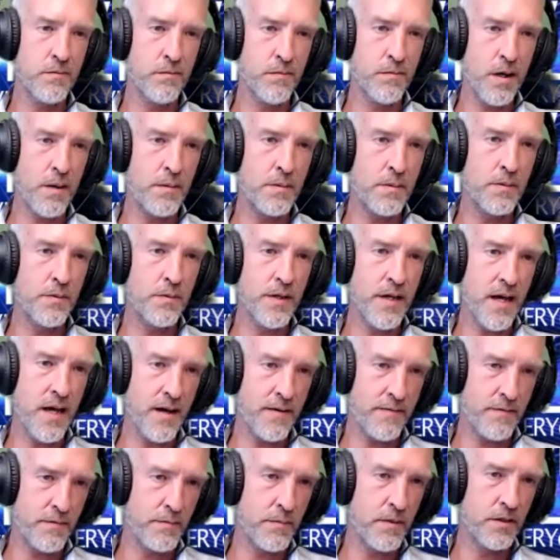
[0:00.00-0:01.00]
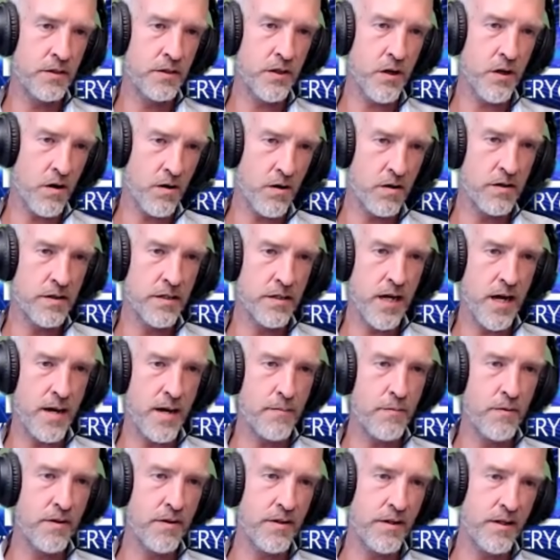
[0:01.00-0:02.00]
probably have a much harder
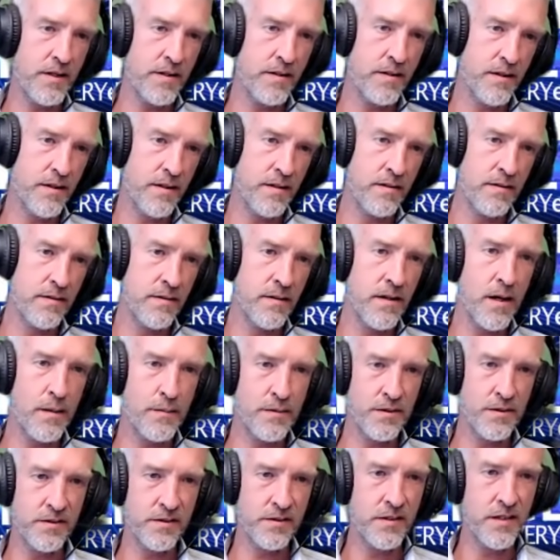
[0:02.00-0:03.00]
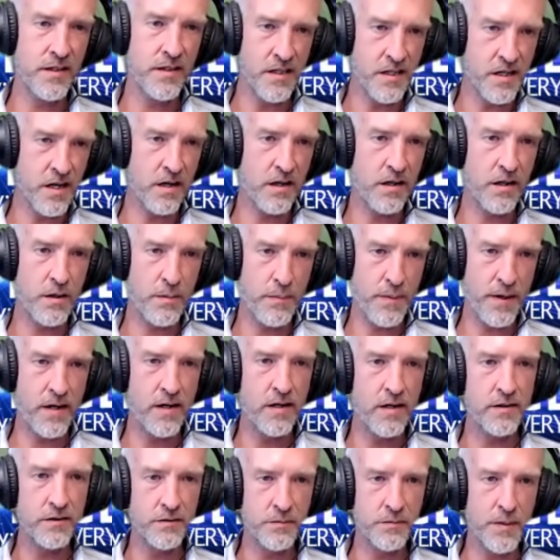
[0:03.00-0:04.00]
time with it than obviously the younger
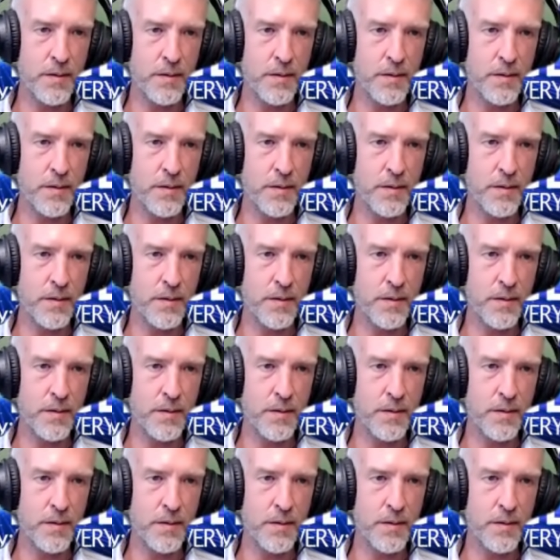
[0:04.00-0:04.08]
parents,